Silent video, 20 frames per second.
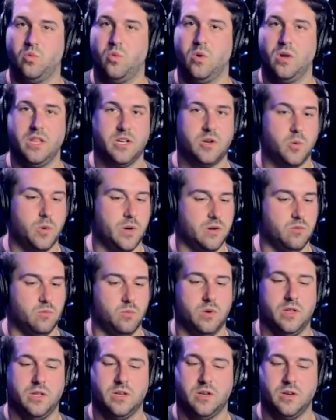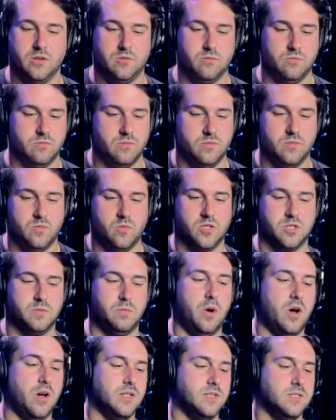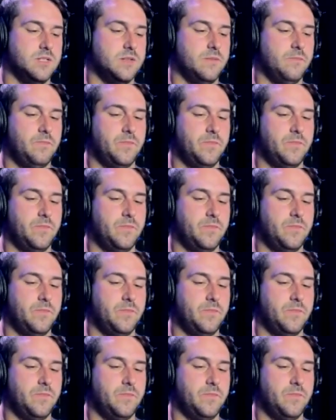really quick, really good response.